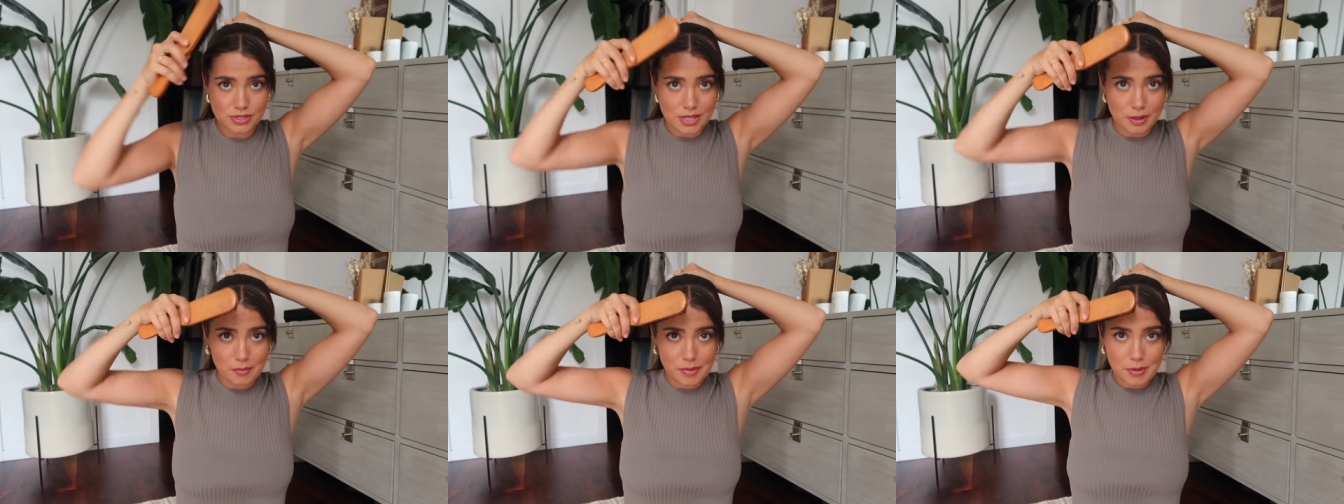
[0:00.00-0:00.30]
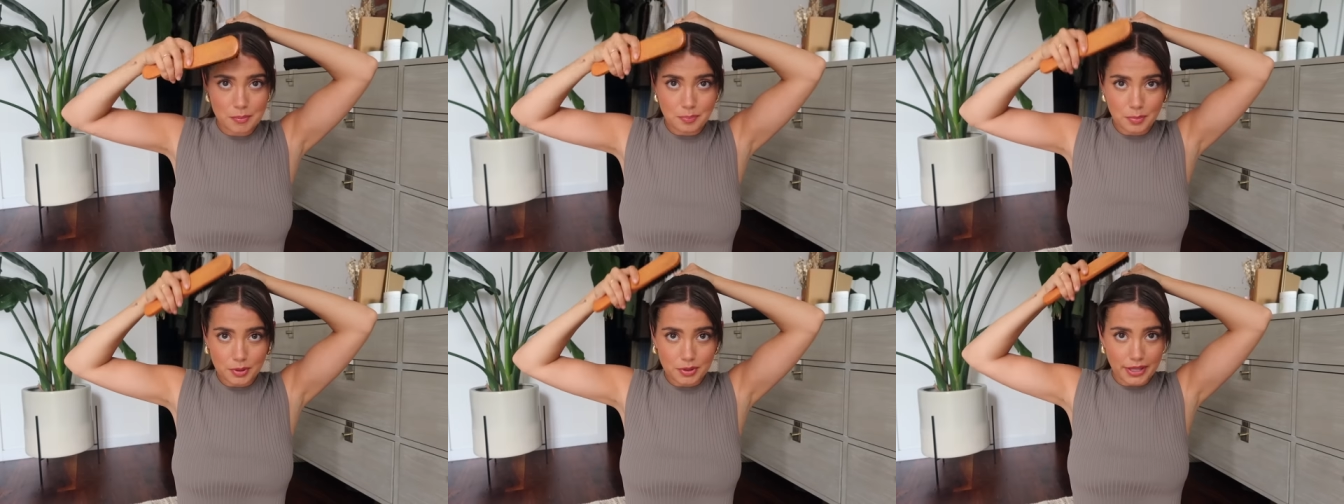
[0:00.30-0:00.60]
Some
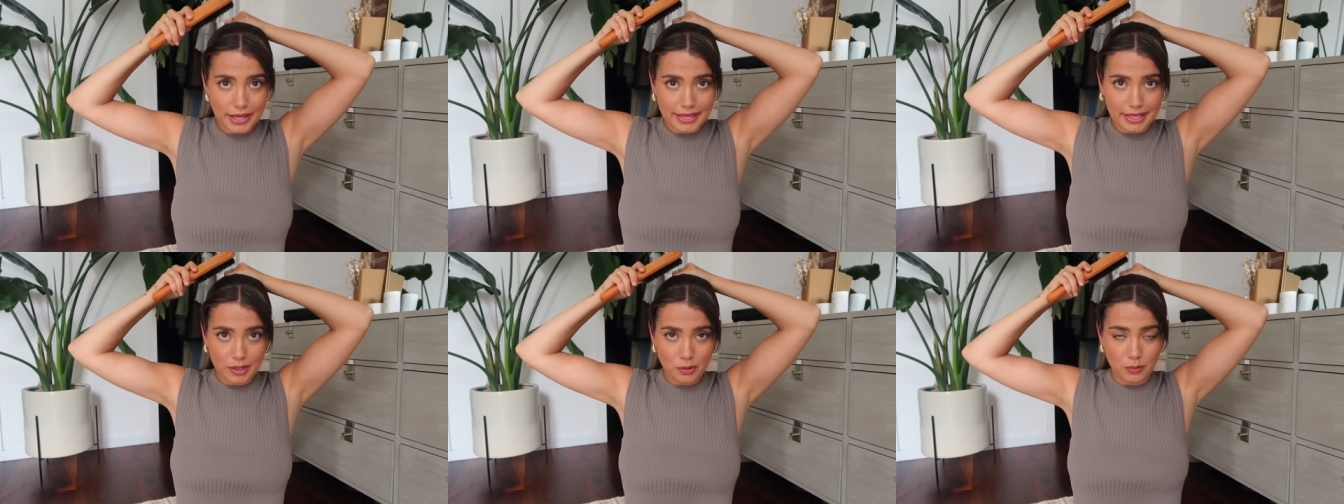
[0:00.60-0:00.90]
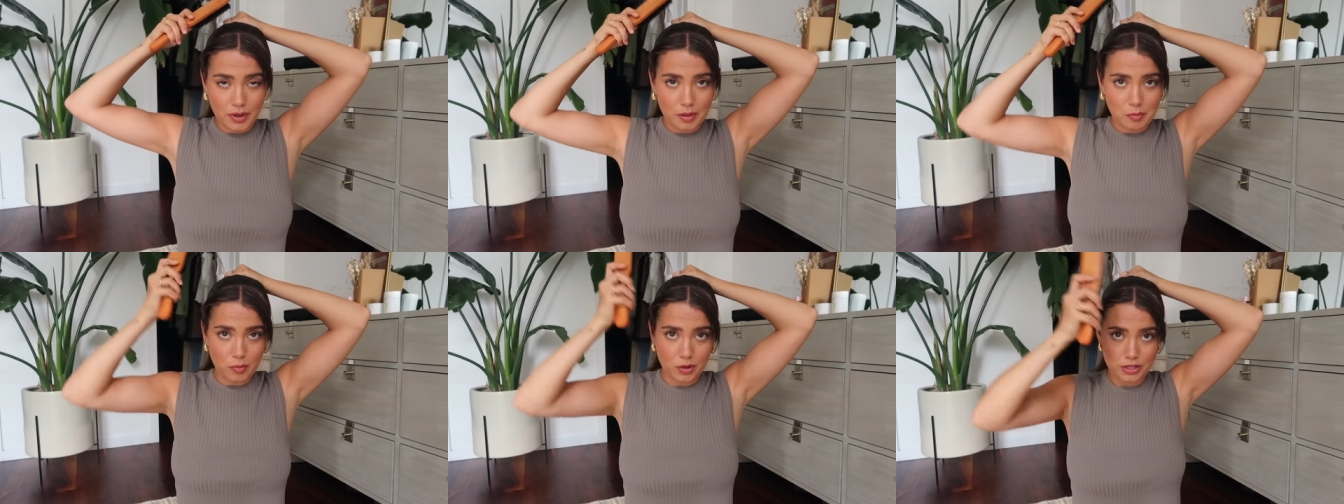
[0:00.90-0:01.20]
people like it
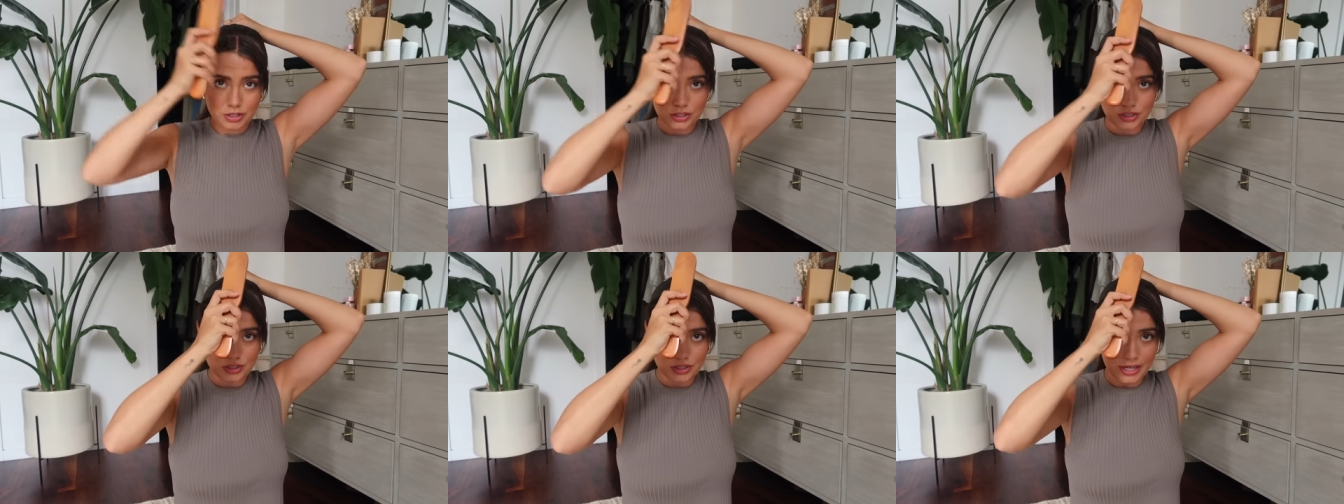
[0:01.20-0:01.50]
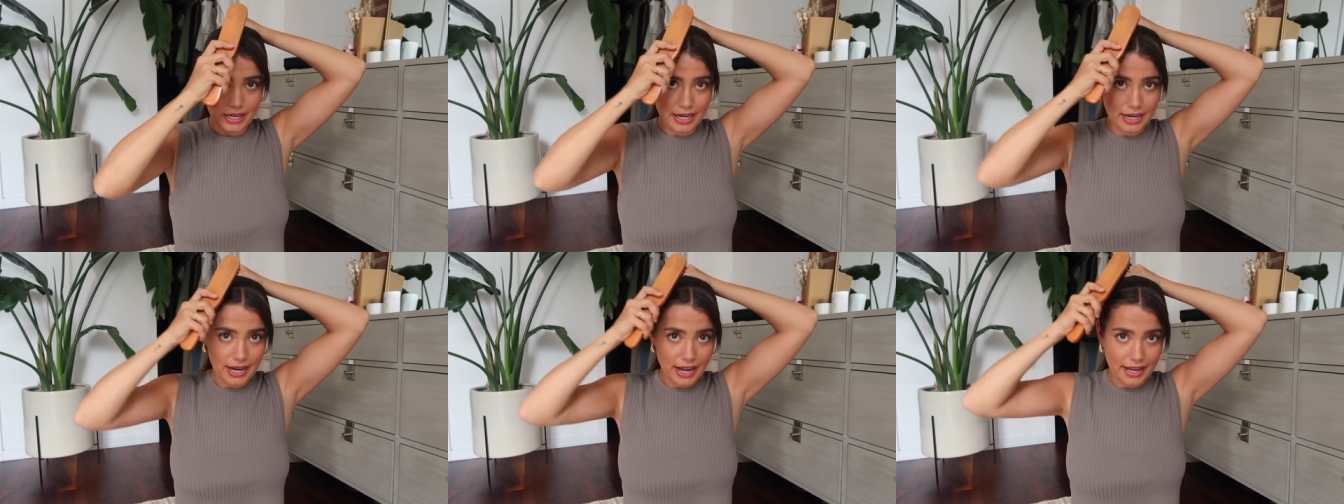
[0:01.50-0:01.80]
way more
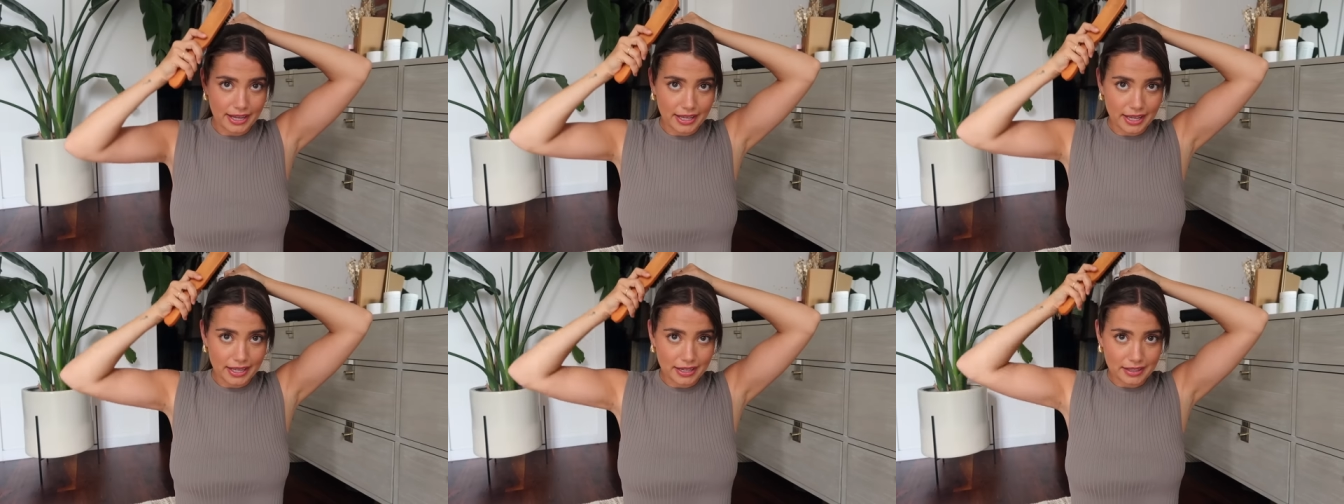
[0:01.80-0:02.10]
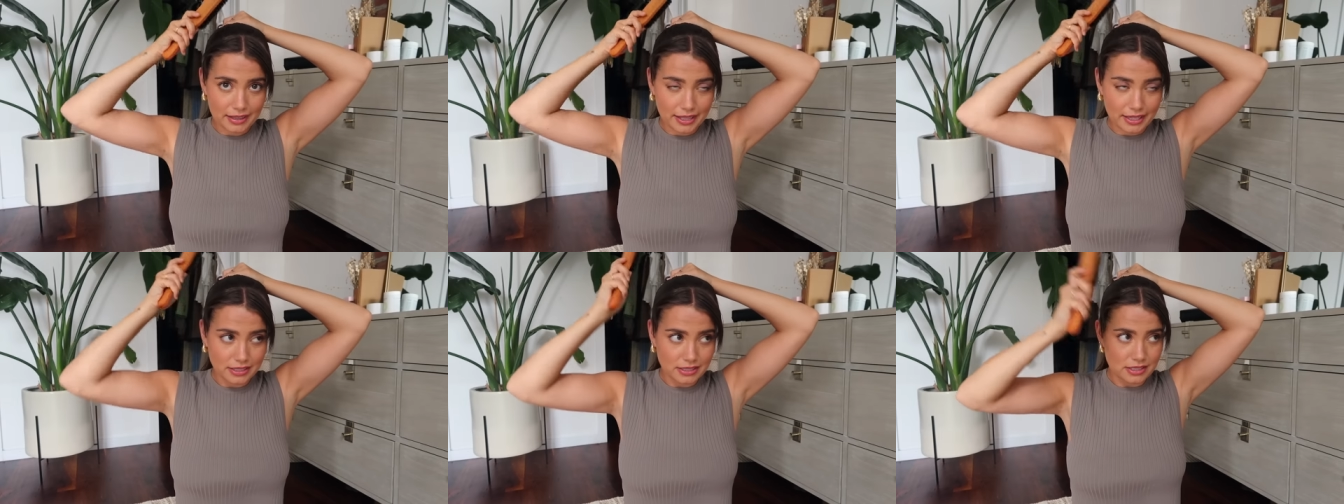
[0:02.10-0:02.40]
straight. I kind
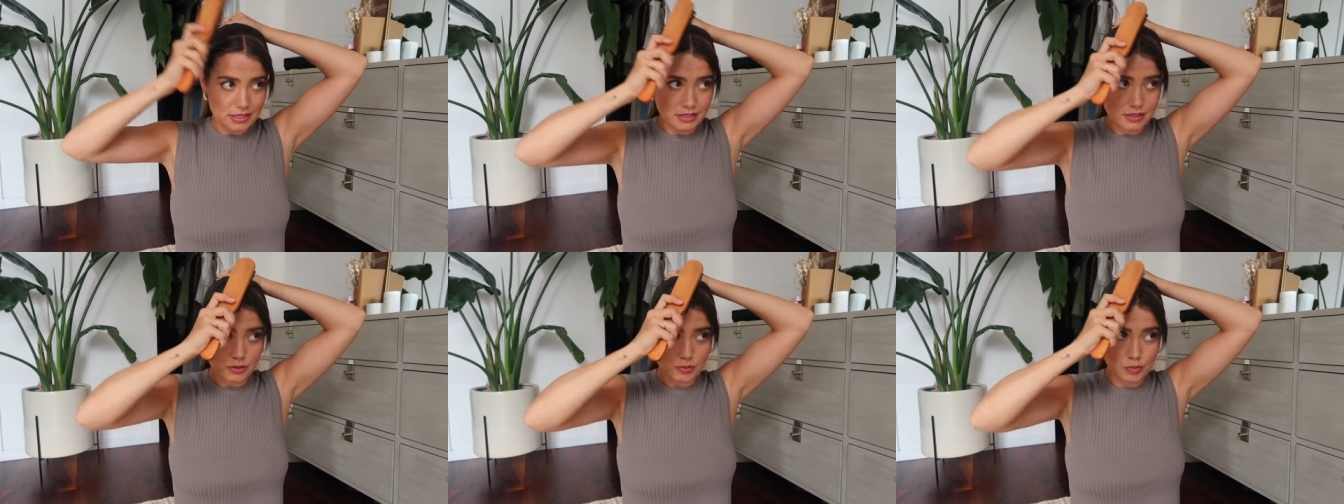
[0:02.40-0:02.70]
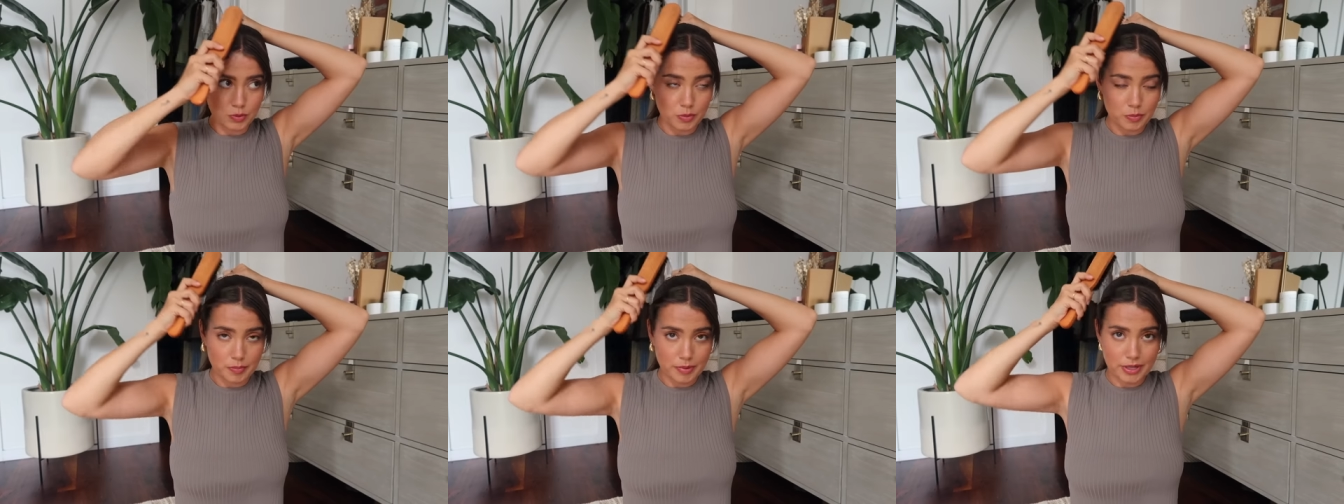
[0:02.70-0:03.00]
of like to
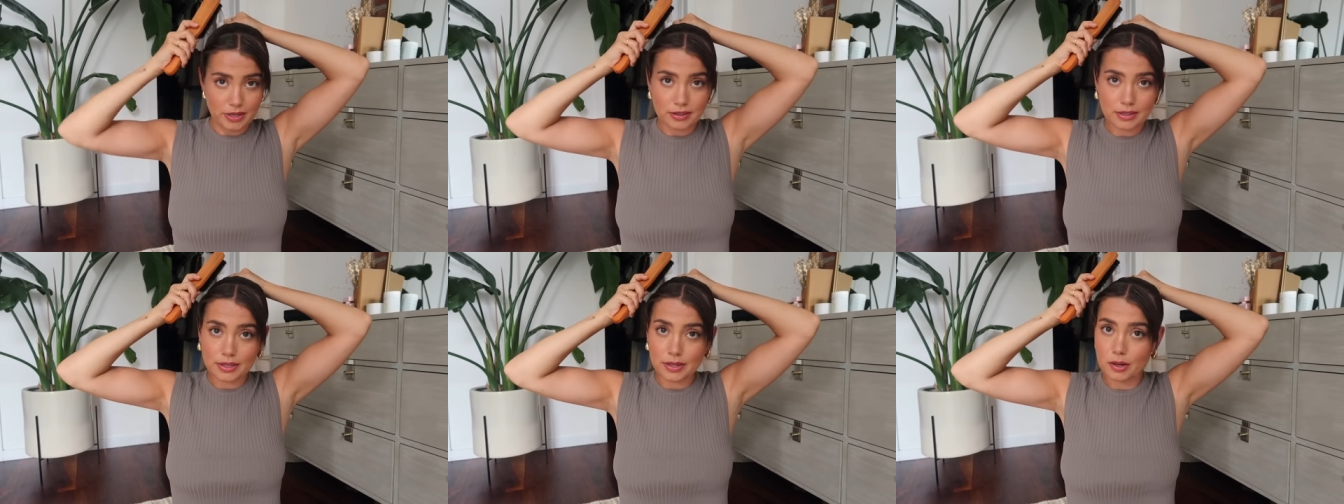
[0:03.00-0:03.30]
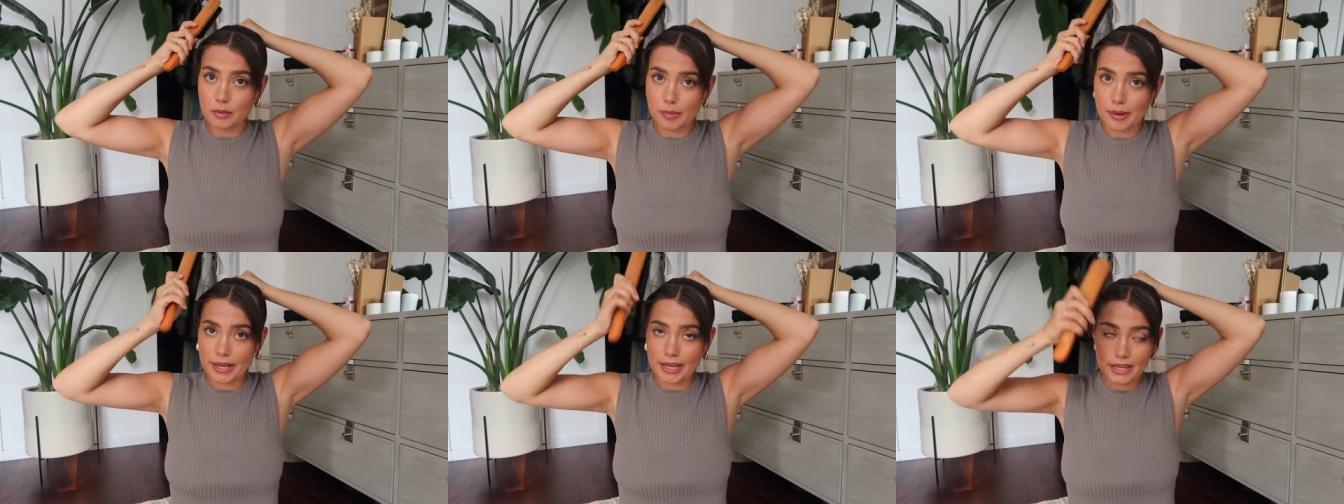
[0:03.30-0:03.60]
swoop it a
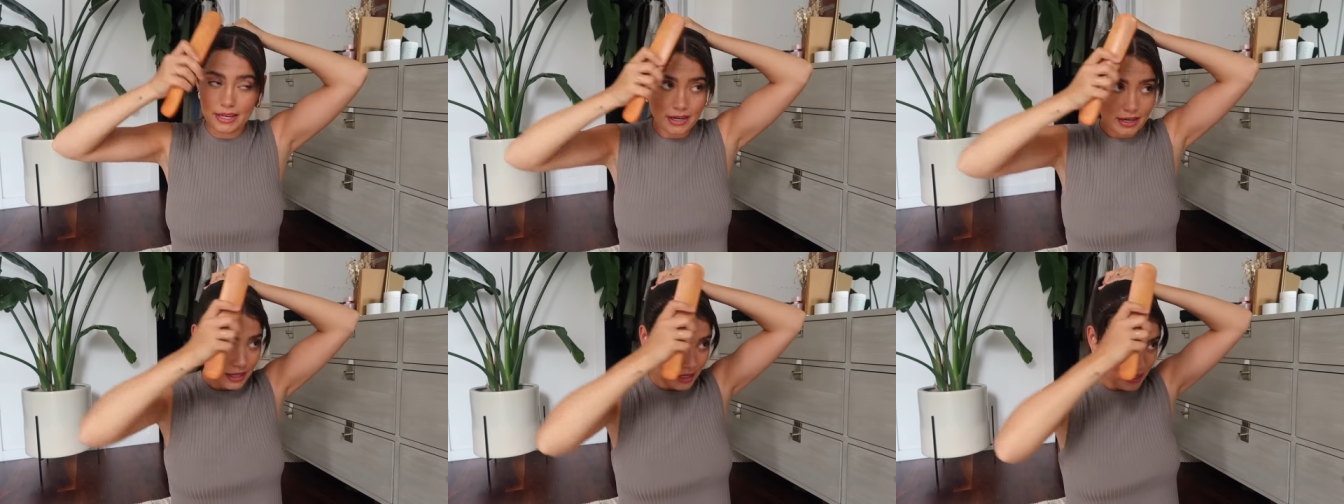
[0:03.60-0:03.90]
little bit.